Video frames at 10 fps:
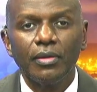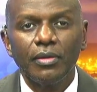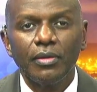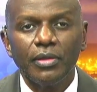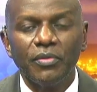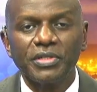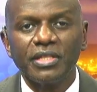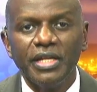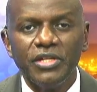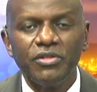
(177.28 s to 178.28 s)
You're watching the
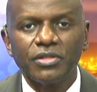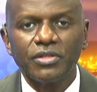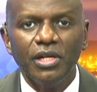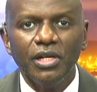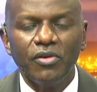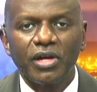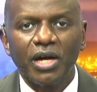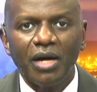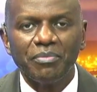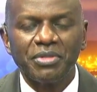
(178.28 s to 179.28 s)
news on Look
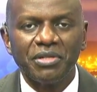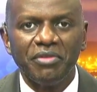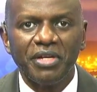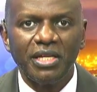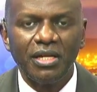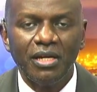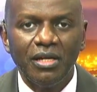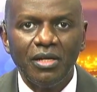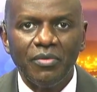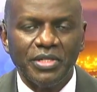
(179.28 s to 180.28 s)
Up TV.
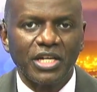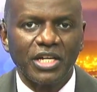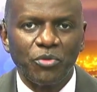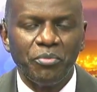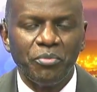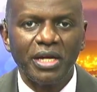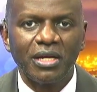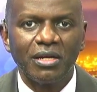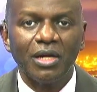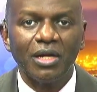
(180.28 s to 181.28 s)
We take a short break
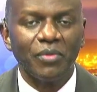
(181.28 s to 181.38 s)
and we'll